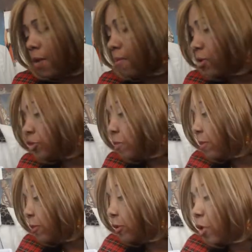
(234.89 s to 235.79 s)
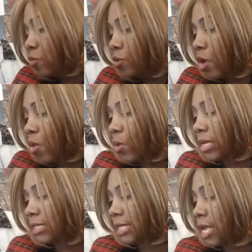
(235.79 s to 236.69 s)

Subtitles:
most people don't know is